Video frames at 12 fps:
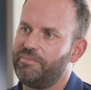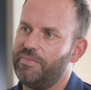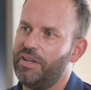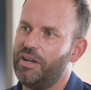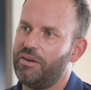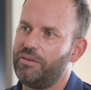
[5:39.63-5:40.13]

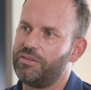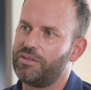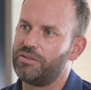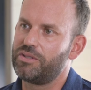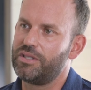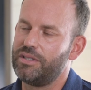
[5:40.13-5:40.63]
You know, and
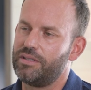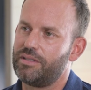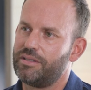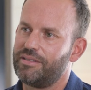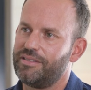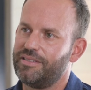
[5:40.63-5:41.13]
so
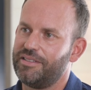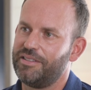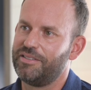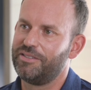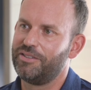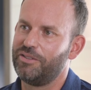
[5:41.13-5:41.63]
she's
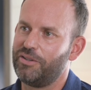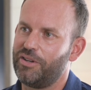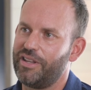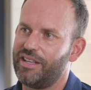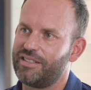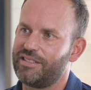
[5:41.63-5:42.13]
doing
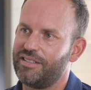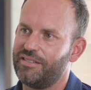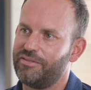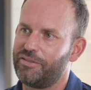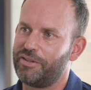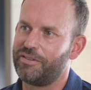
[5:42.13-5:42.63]
all that stuff
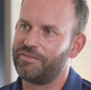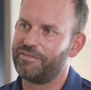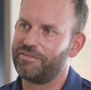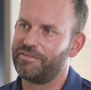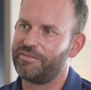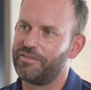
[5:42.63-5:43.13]

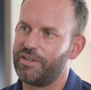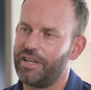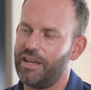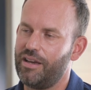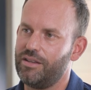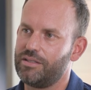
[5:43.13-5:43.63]
for the
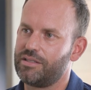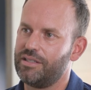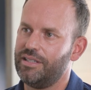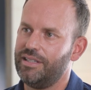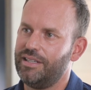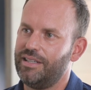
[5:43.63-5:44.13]
gals.
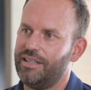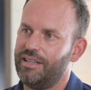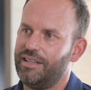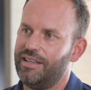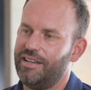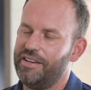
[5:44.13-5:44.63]

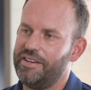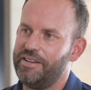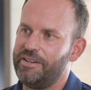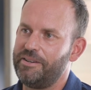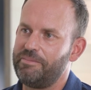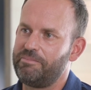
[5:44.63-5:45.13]

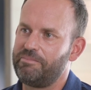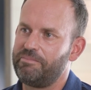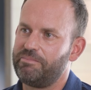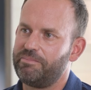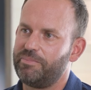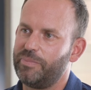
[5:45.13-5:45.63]

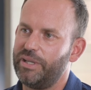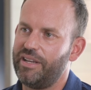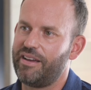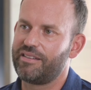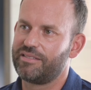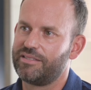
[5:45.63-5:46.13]
But
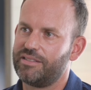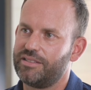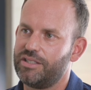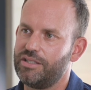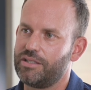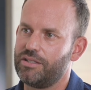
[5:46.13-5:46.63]
yeah,
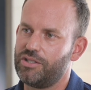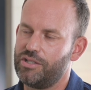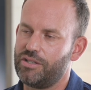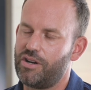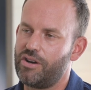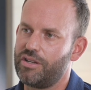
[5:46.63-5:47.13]
she's
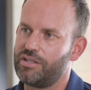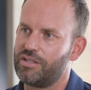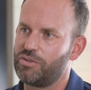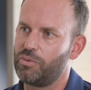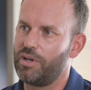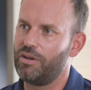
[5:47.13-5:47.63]
an artist
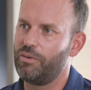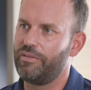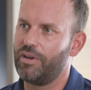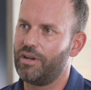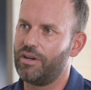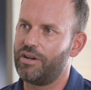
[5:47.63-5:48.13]
as well.
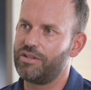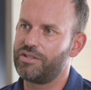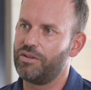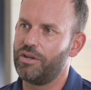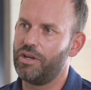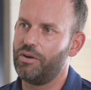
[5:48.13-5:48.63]
We've got an art
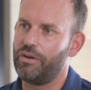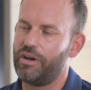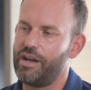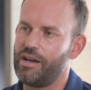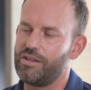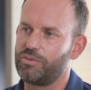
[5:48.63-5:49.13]
studio in our
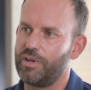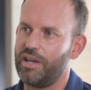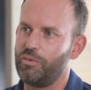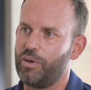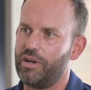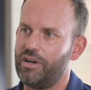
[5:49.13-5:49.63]
house. We
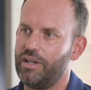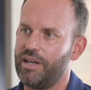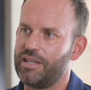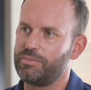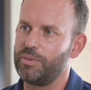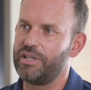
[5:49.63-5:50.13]
had one in our
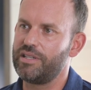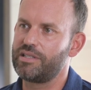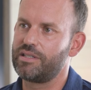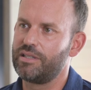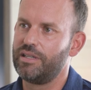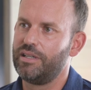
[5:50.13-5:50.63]
last
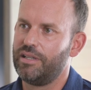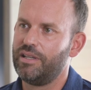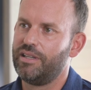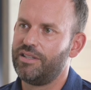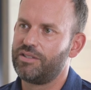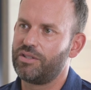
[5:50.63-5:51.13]
place.
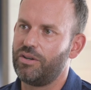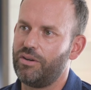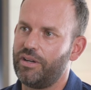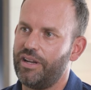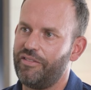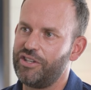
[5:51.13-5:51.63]

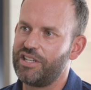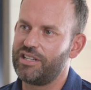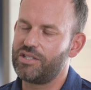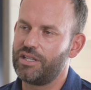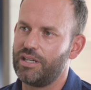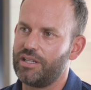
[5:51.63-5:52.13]
So every
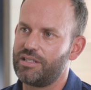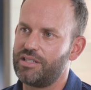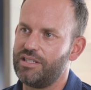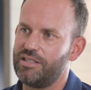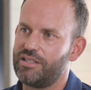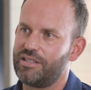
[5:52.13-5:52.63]
chance she gets,
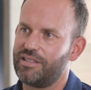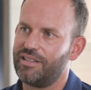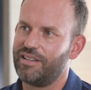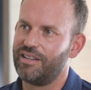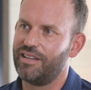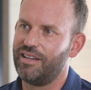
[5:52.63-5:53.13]
she's,
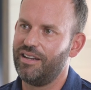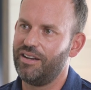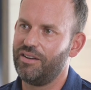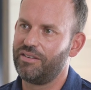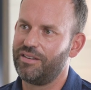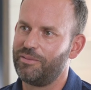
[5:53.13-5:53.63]
you
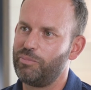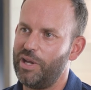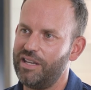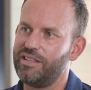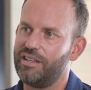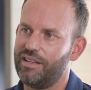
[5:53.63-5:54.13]
know,
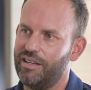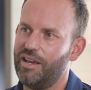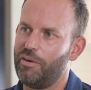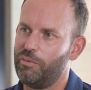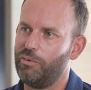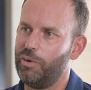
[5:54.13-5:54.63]
painting.
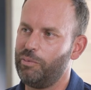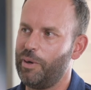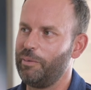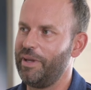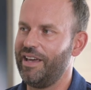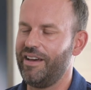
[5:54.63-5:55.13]
Yeah, we
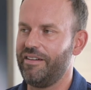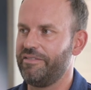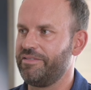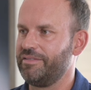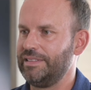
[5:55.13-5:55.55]
probably have,